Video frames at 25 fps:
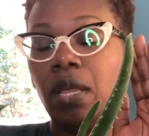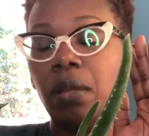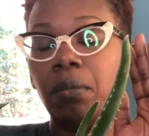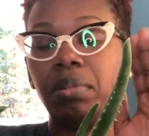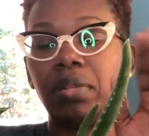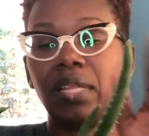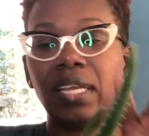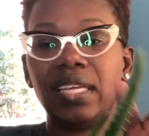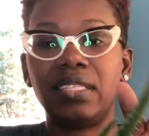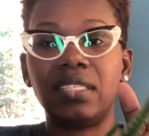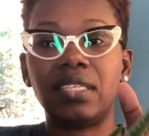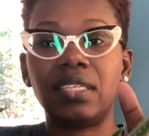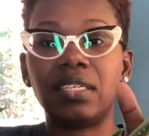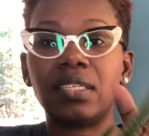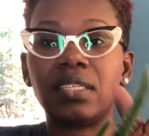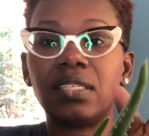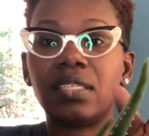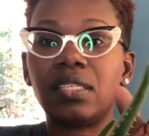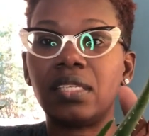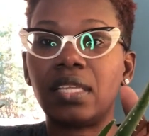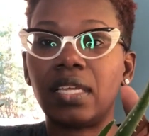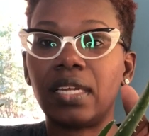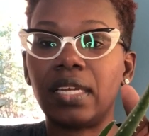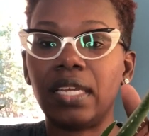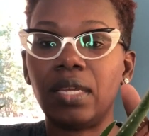Place in a
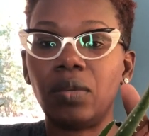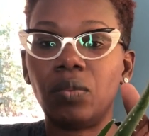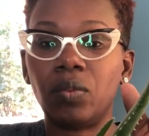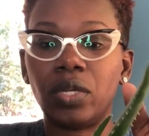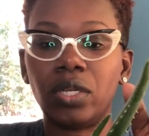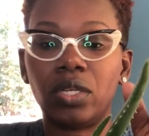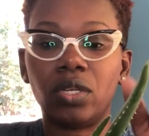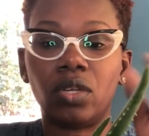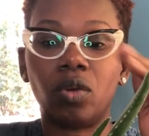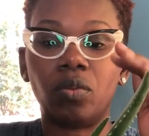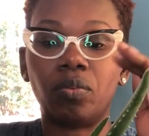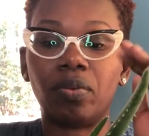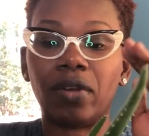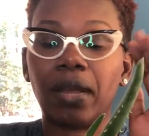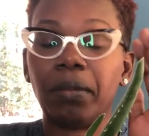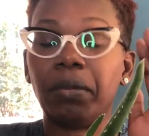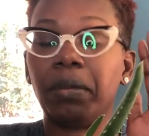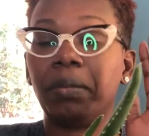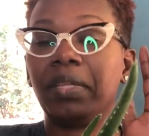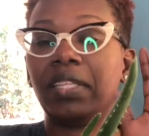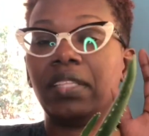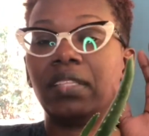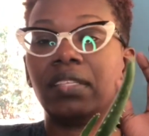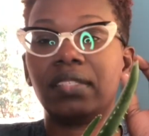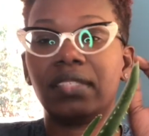sunny window.
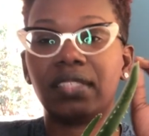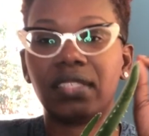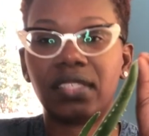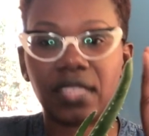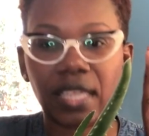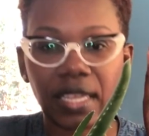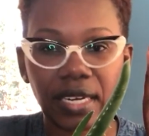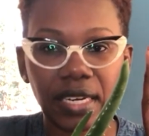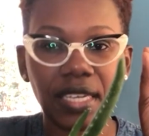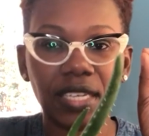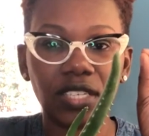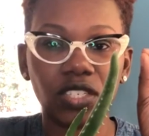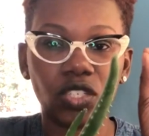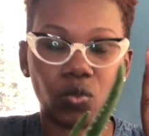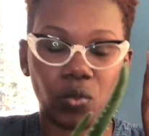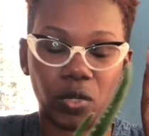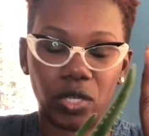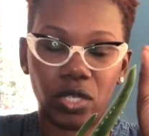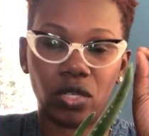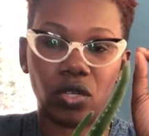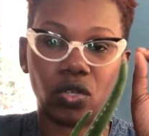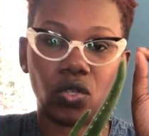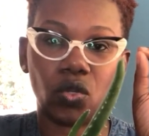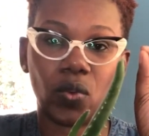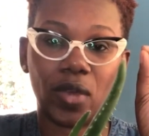Probably the sunniest
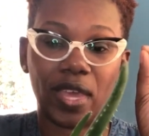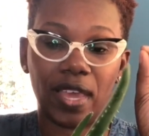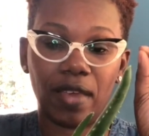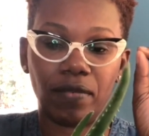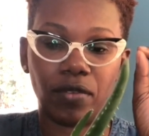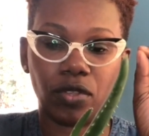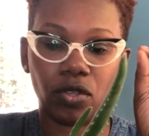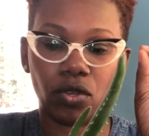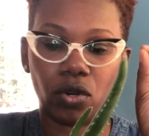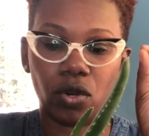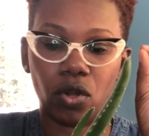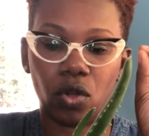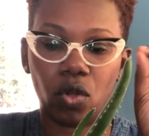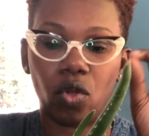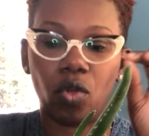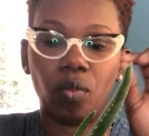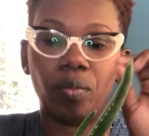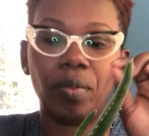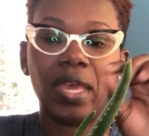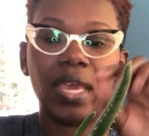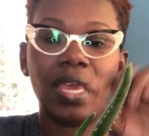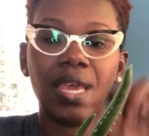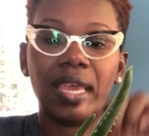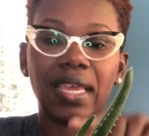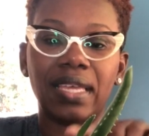window you have in your home
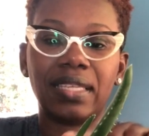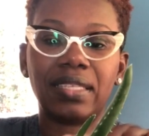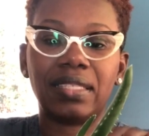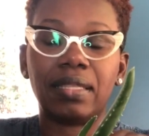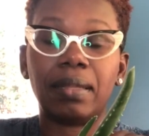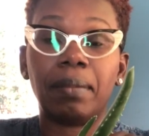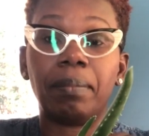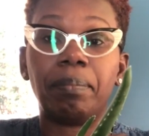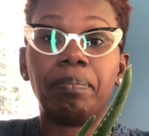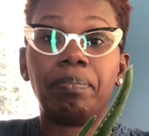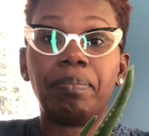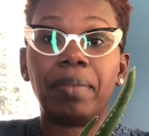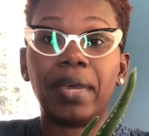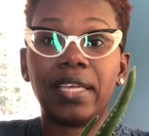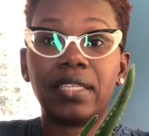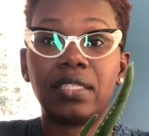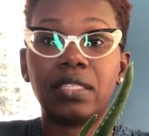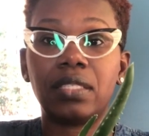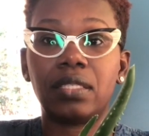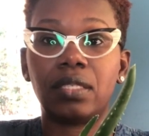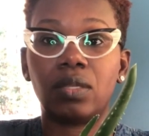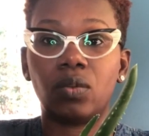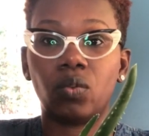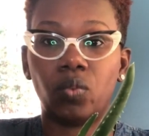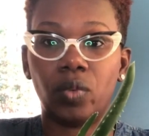is the
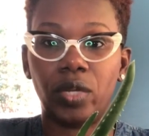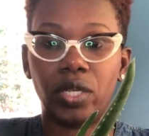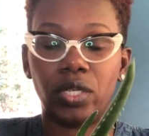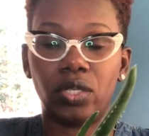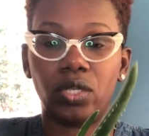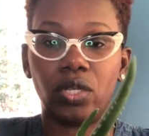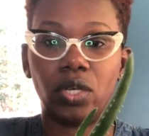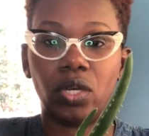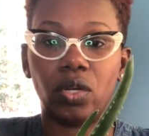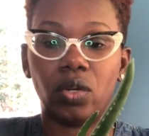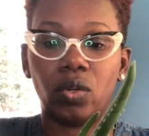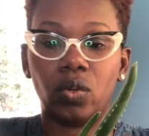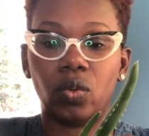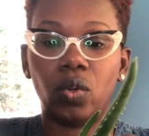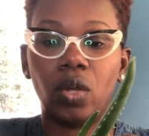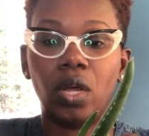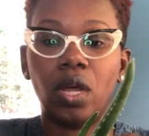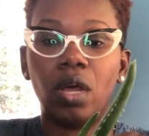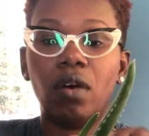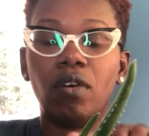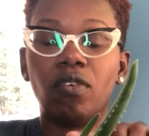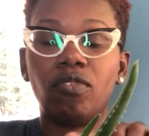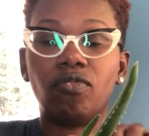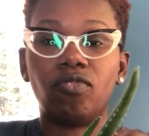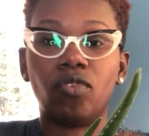best window
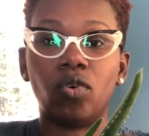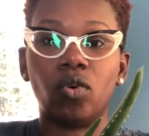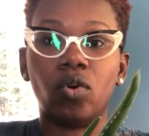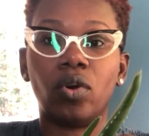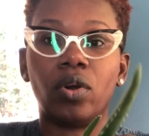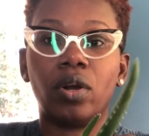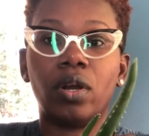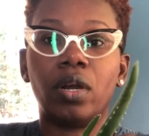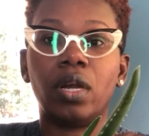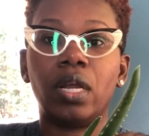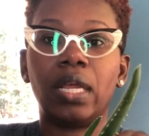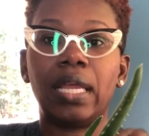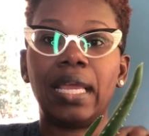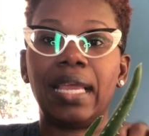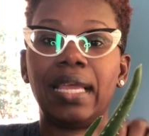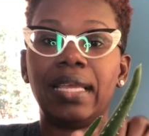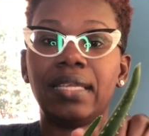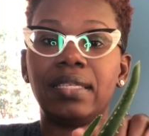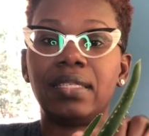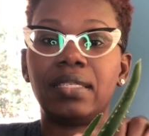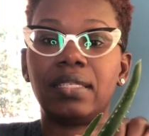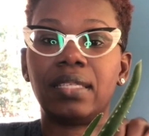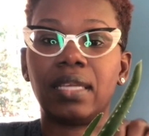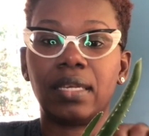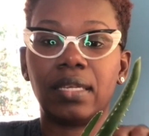for a
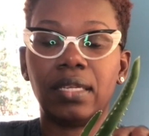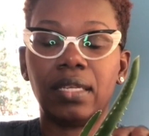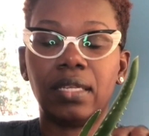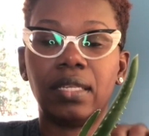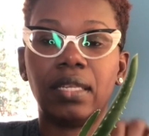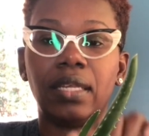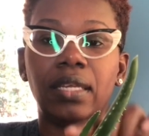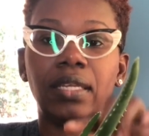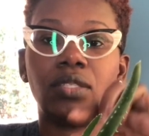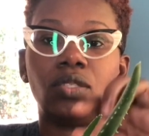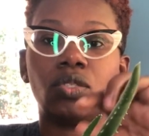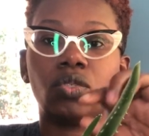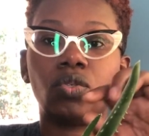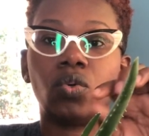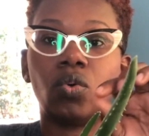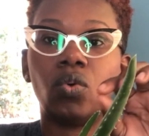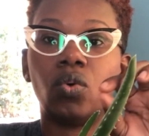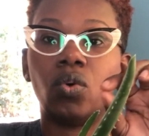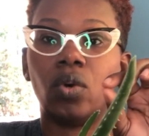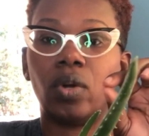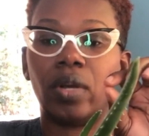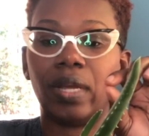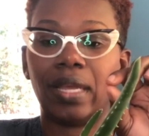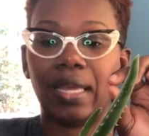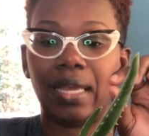succulent
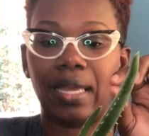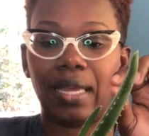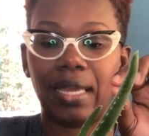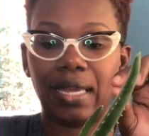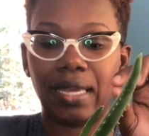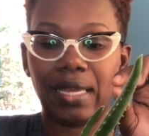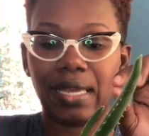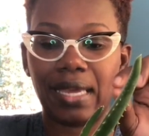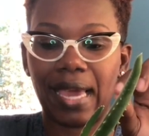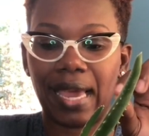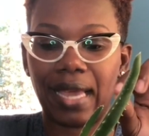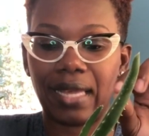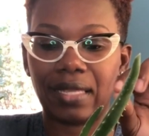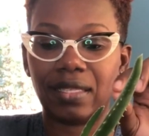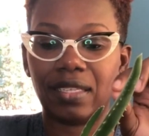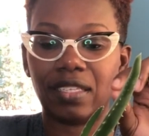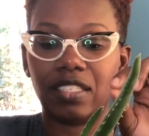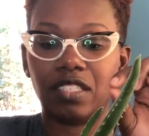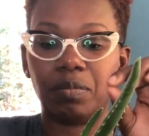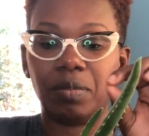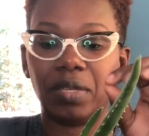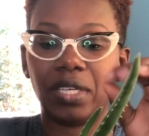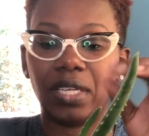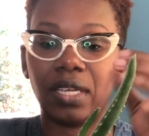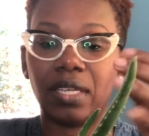or a
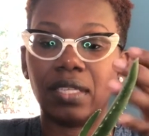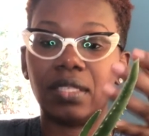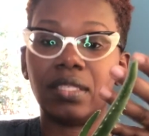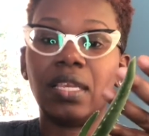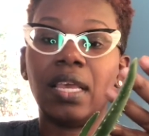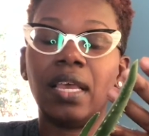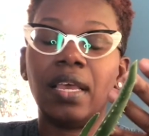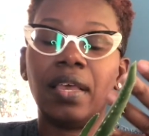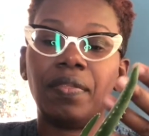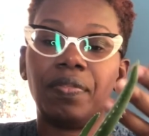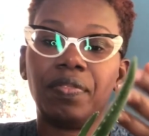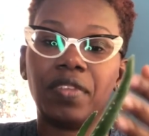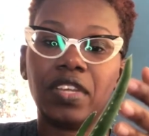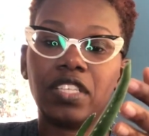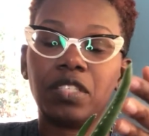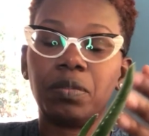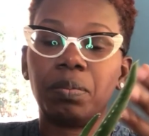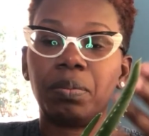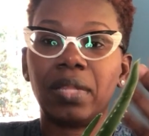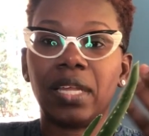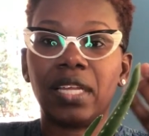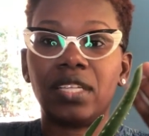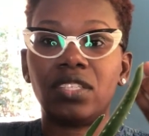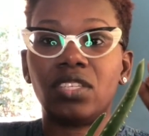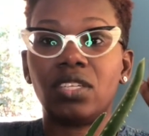cactus, because these
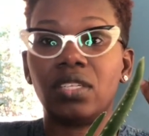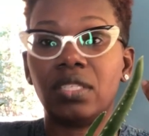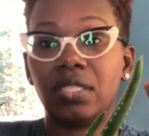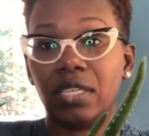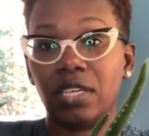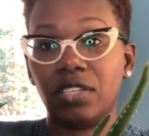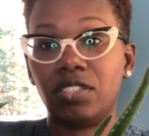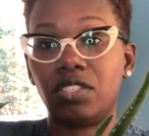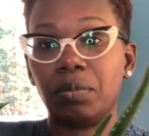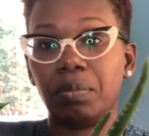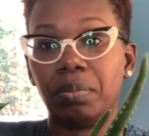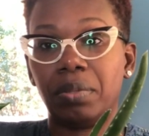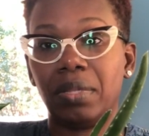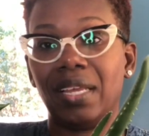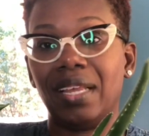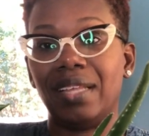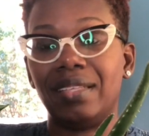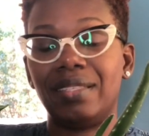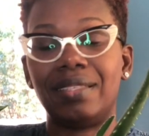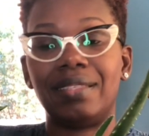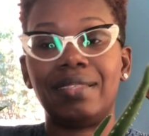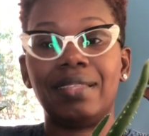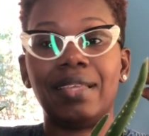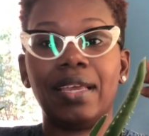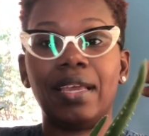plants are desert
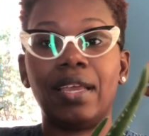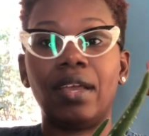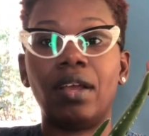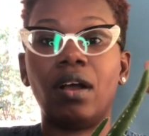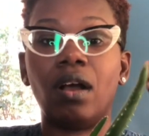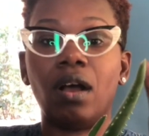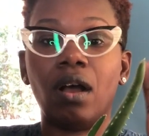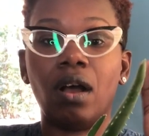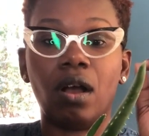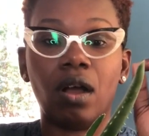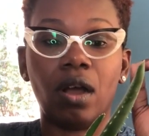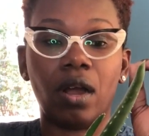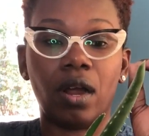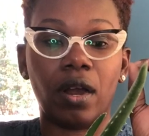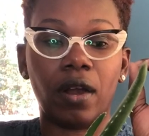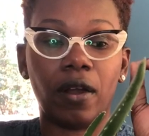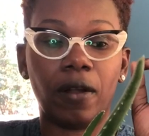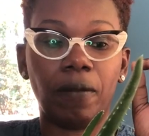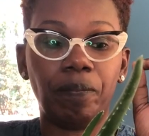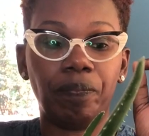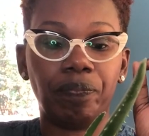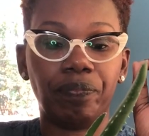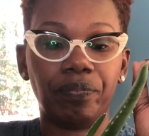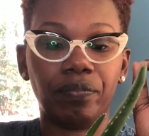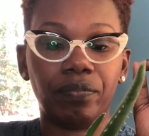plants. They
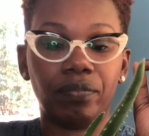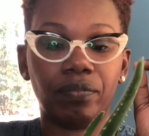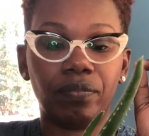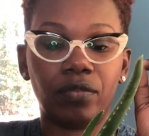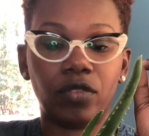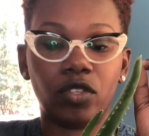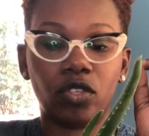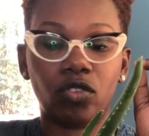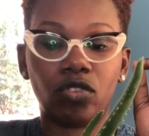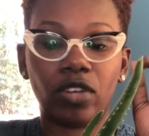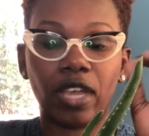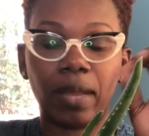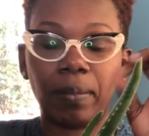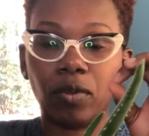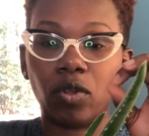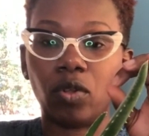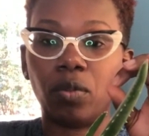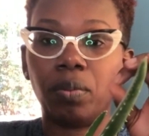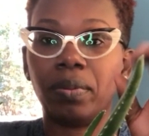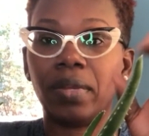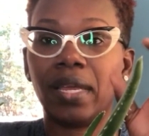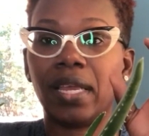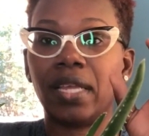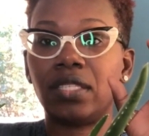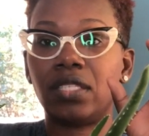are tropical
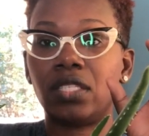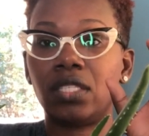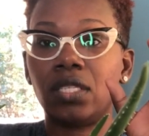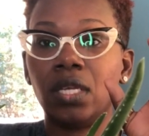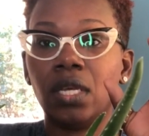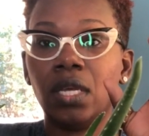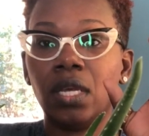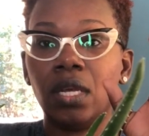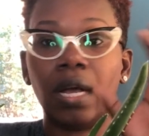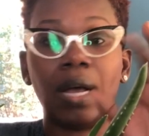plants.